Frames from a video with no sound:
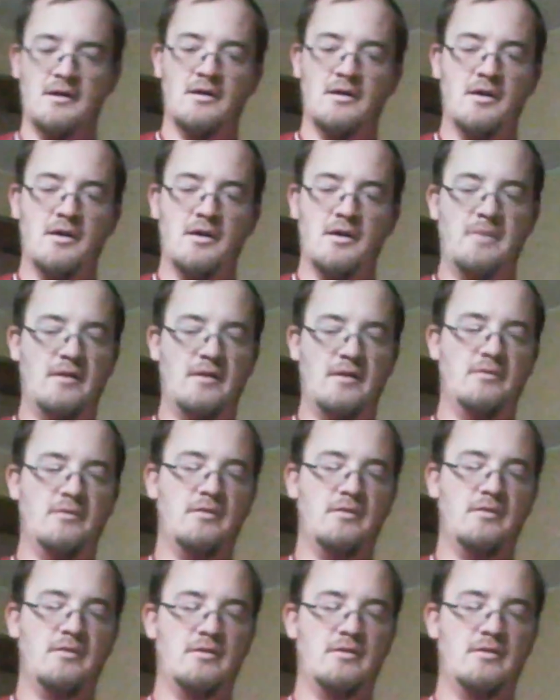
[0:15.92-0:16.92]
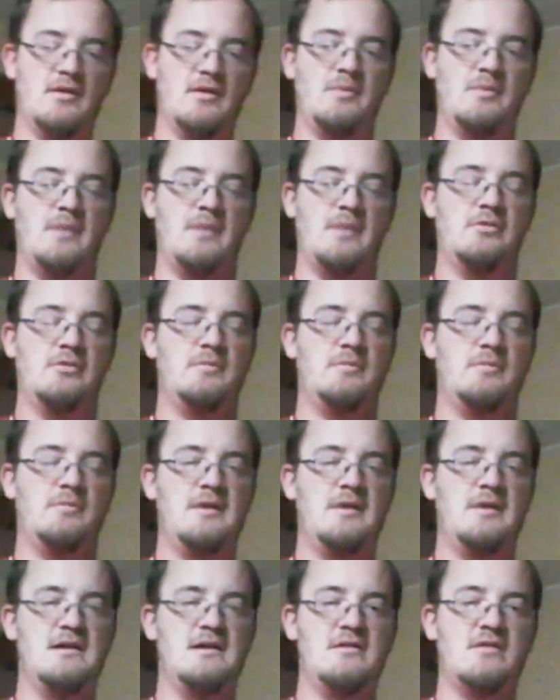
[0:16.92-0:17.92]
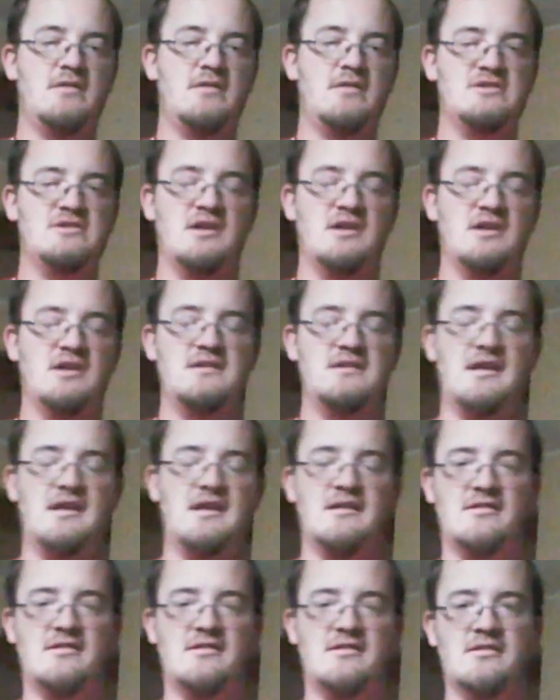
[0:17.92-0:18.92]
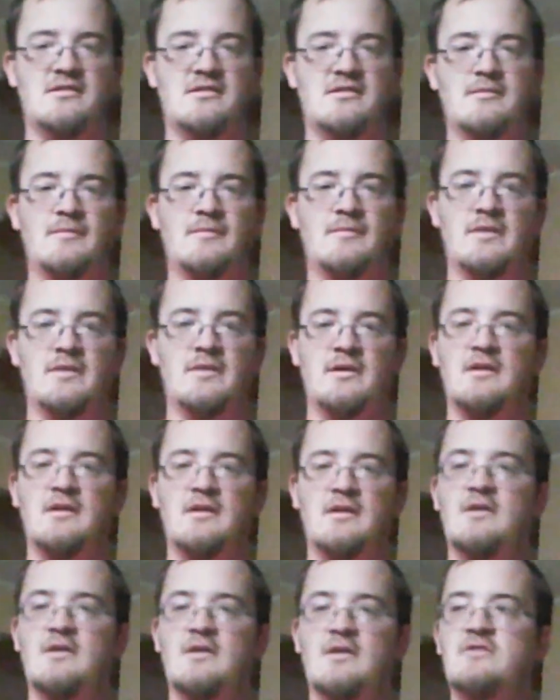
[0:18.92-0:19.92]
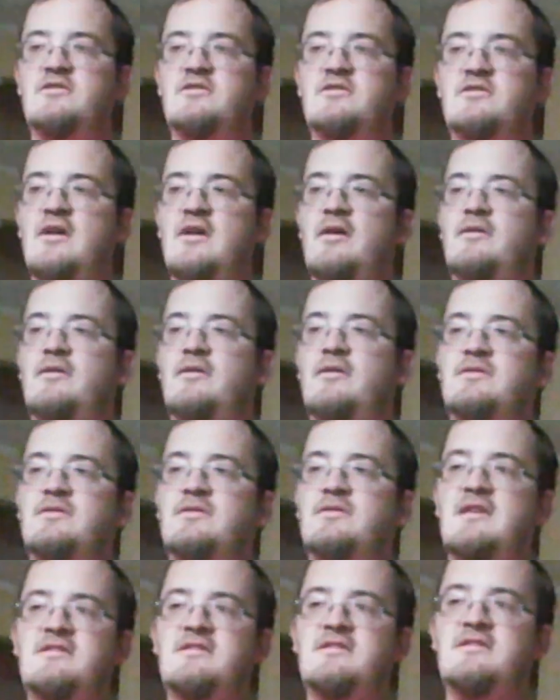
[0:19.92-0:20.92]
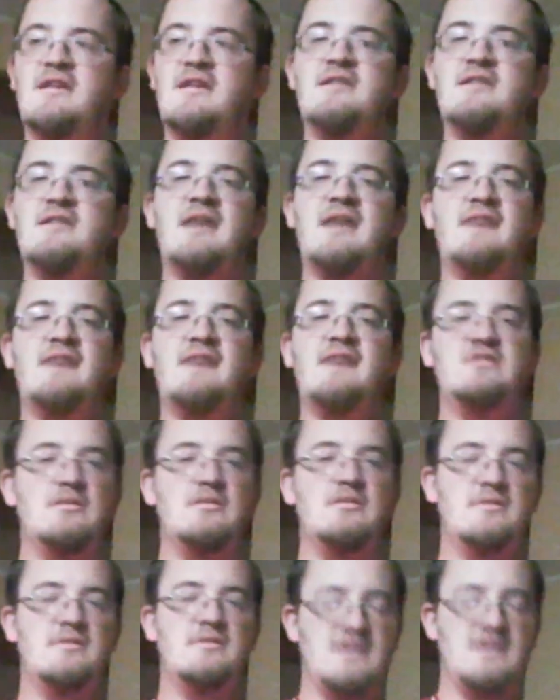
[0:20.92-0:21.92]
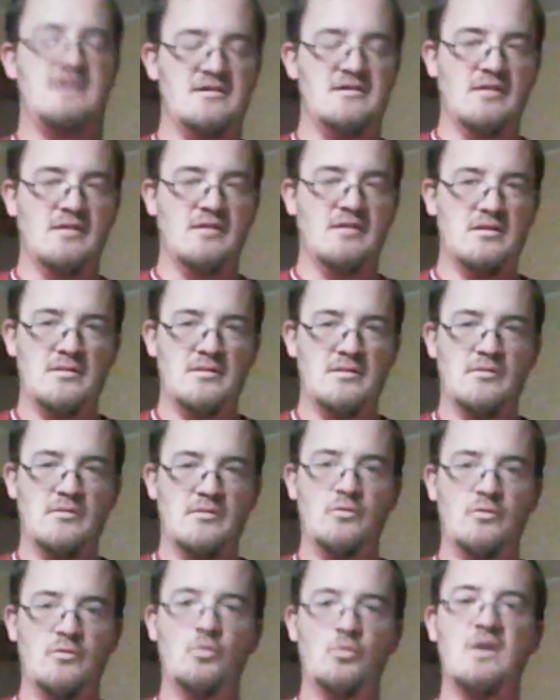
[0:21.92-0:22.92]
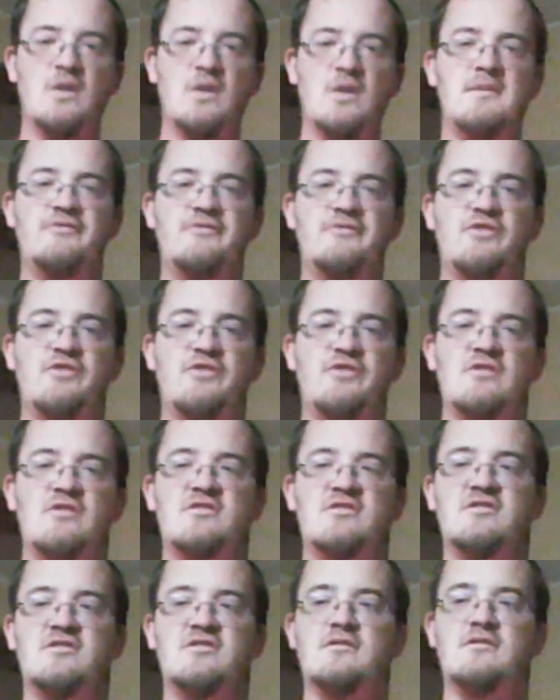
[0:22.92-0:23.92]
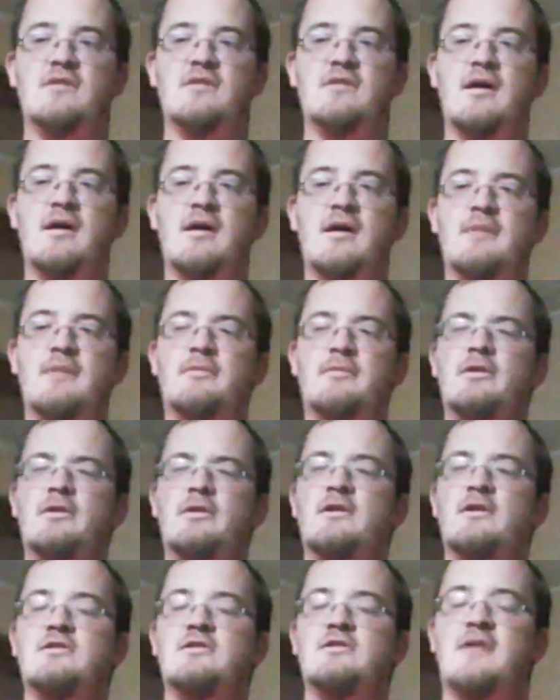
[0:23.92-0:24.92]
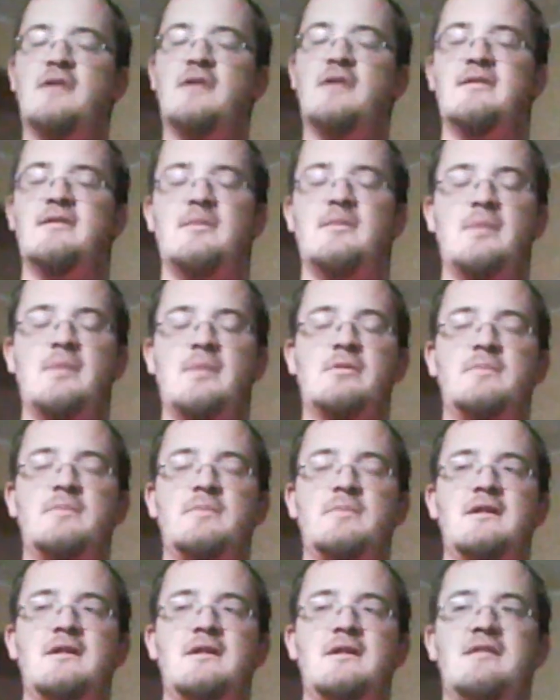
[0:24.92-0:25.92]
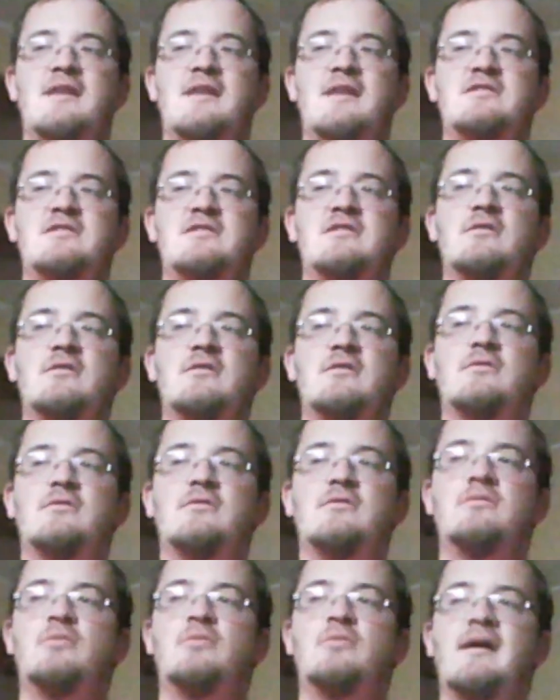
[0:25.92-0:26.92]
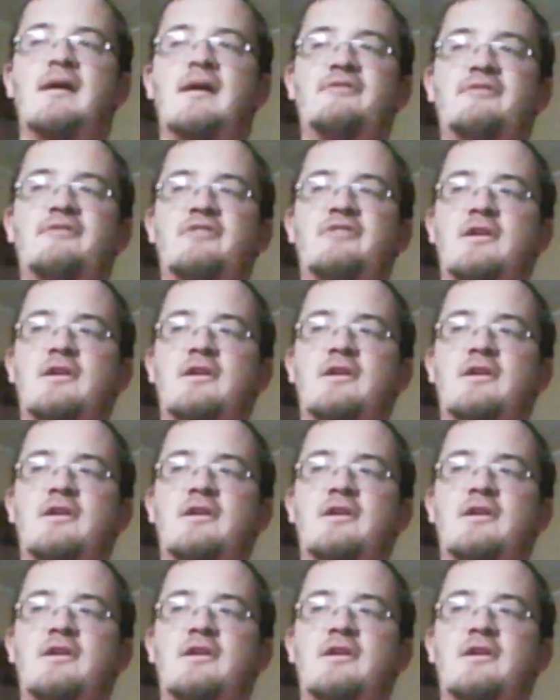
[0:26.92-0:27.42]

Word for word: about unpopular opinion slash hot takes. So this does have to do with CDUOs. One of my first um, Degrassi unpopular opinions had to do with